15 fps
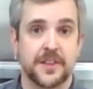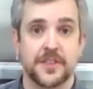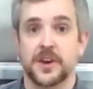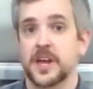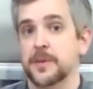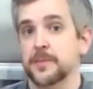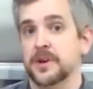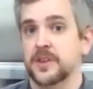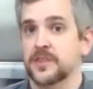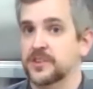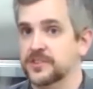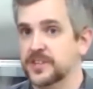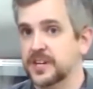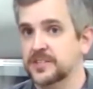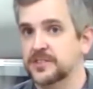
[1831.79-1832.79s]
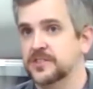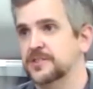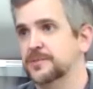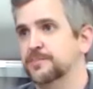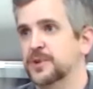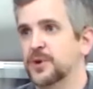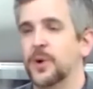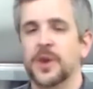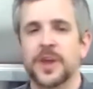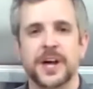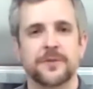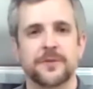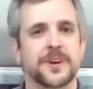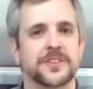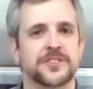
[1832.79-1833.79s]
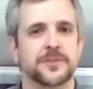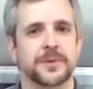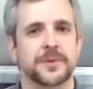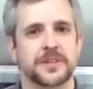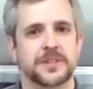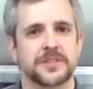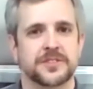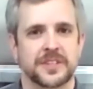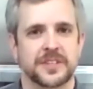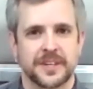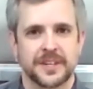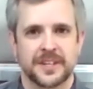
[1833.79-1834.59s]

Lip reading: lemon and the zest. A lot of recipes,